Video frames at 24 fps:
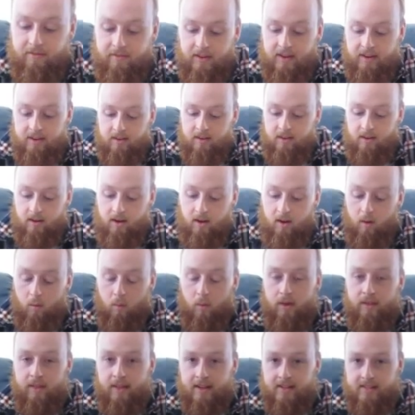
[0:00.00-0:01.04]
fit
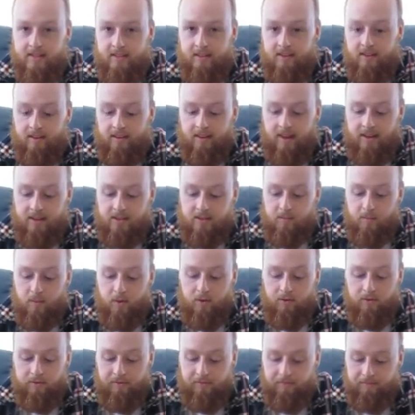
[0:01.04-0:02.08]
where they're still allowed to move.